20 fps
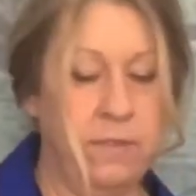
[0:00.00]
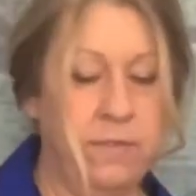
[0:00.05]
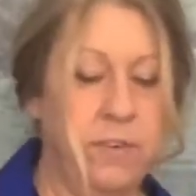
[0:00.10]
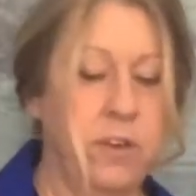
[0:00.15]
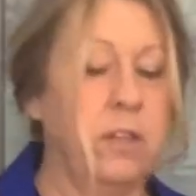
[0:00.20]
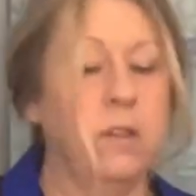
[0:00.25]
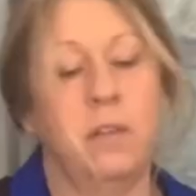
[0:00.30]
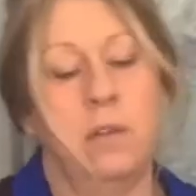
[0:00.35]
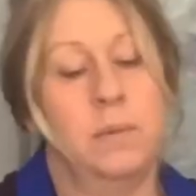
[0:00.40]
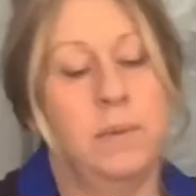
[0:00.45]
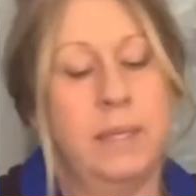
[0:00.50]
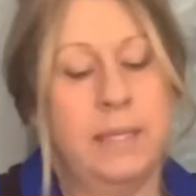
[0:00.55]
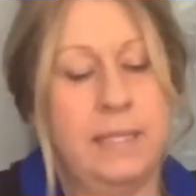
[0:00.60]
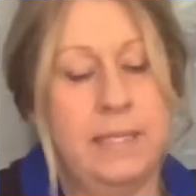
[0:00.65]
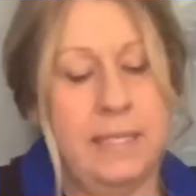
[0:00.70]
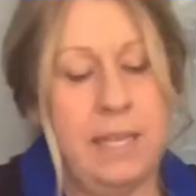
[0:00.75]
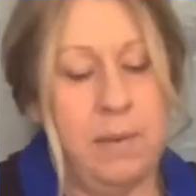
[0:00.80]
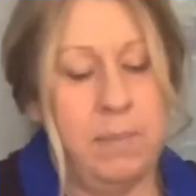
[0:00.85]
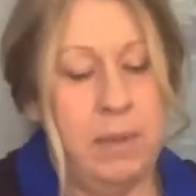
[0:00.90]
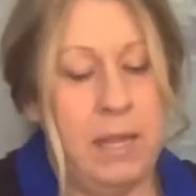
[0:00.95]
for a little bit
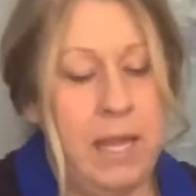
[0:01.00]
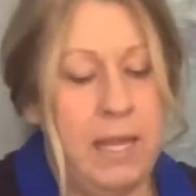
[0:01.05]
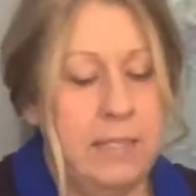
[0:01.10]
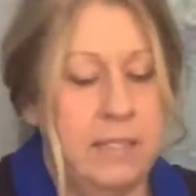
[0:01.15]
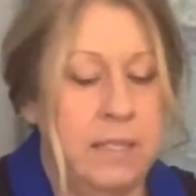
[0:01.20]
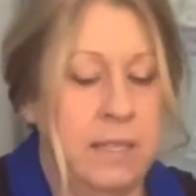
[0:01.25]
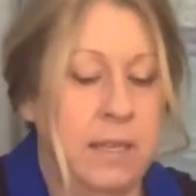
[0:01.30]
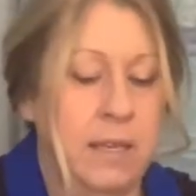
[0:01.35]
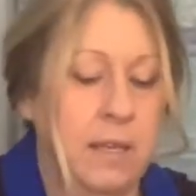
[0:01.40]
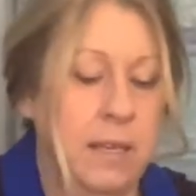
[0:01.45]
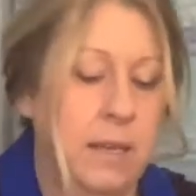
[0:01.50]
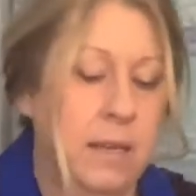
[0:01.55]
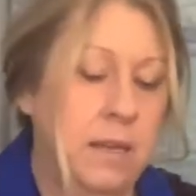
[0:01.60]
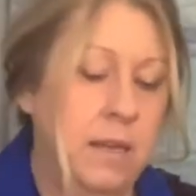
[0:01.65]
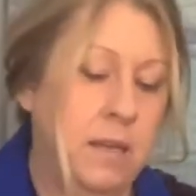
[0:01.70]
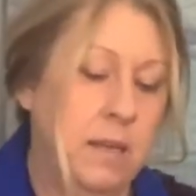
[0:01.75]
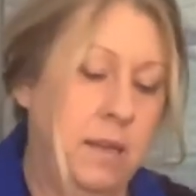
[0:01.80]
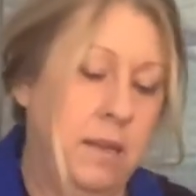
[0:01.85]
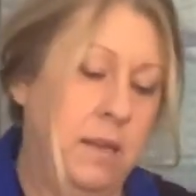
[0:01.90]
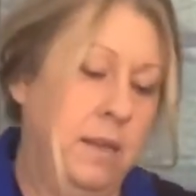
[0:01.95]
stabilizing and
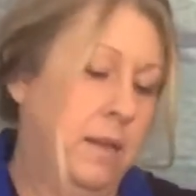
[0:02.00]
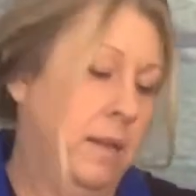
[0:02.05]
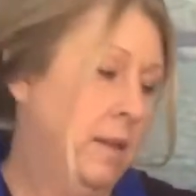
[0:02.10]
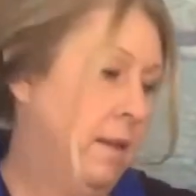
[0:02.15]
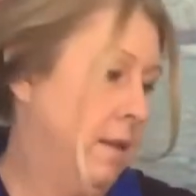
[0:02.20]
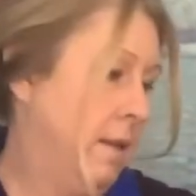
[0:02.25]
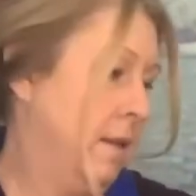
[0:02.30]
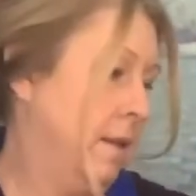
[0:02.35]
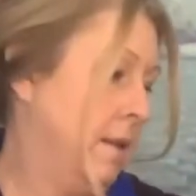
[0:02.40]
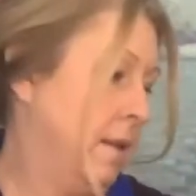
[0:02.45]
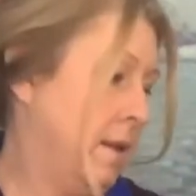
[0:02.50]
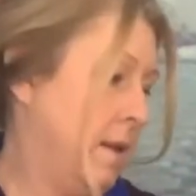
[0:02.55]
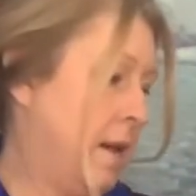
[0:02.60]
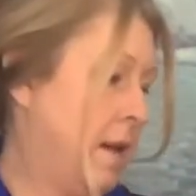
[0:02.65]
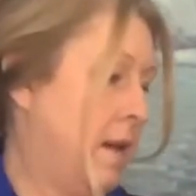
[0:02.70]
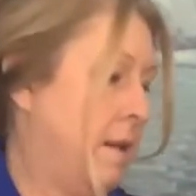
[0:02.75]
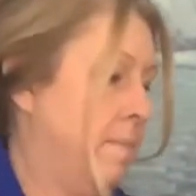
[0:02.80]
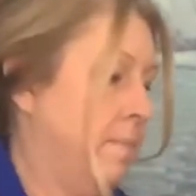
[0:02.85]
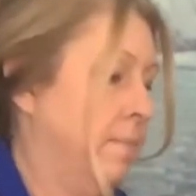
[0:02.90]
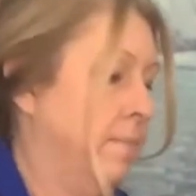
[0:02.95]

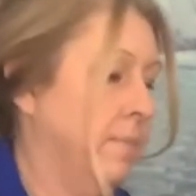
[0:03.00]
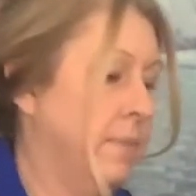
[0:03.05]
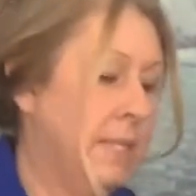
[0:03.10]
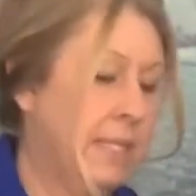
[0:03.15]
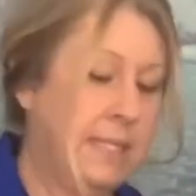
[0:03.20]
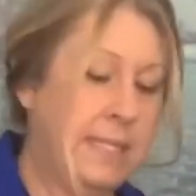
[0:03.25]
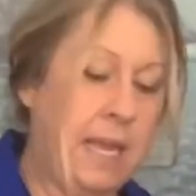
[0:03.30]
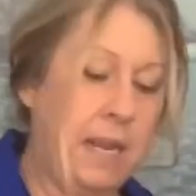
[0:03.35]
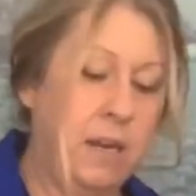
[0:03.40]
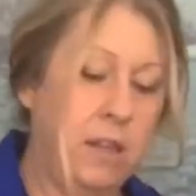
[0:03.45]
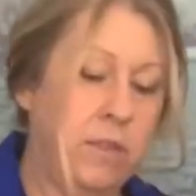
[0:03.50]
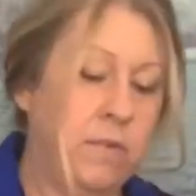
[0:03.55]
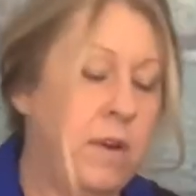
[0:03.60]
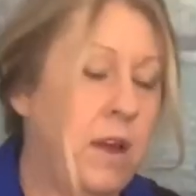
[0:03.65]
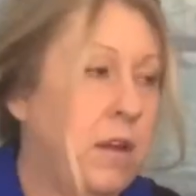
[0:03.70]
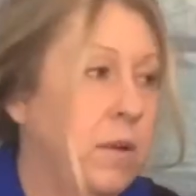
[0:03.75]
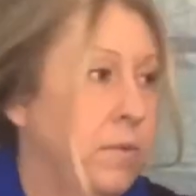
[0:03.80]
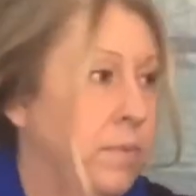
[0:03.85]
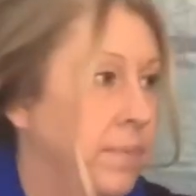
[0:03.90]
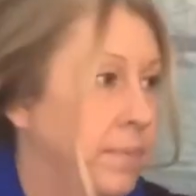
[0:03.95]
scent
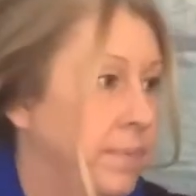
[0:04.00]
throw.